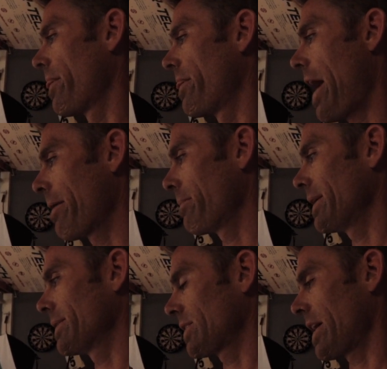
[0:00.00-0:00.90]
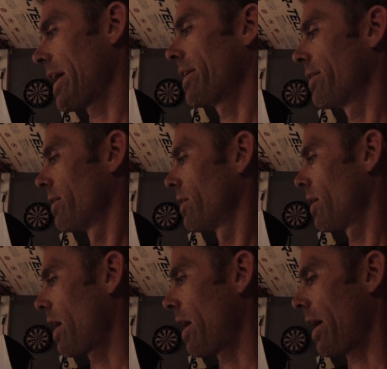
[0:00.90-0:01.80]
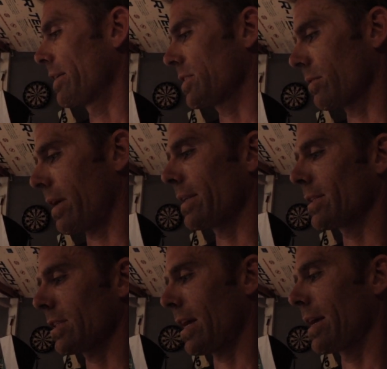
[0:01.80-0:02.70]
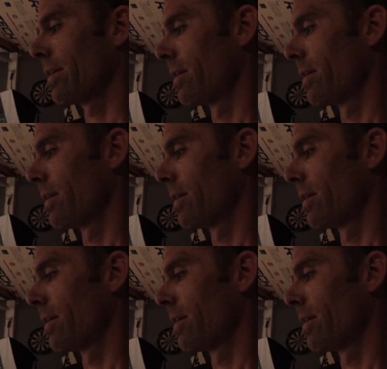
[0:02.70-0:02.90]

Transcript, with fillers: that being said, uh, I still ride the sled.